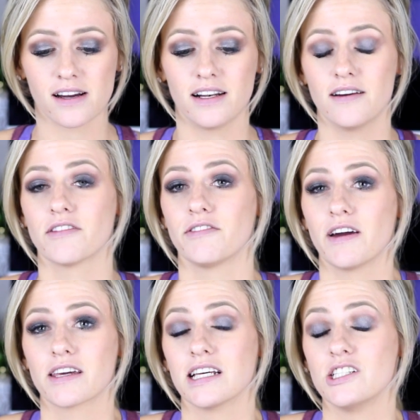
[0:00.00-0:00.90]
I love the
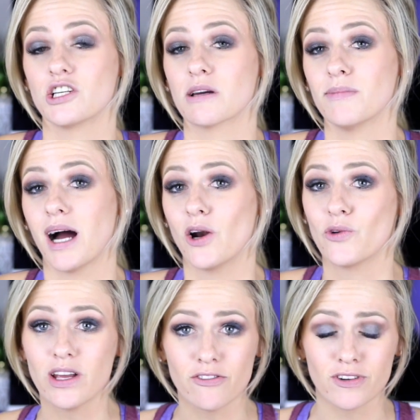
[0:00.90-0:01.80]
fact that you can buy
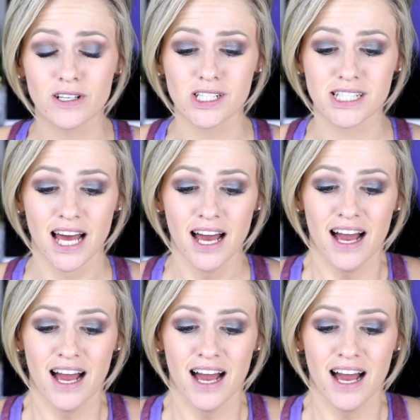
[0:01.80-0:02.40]
refills.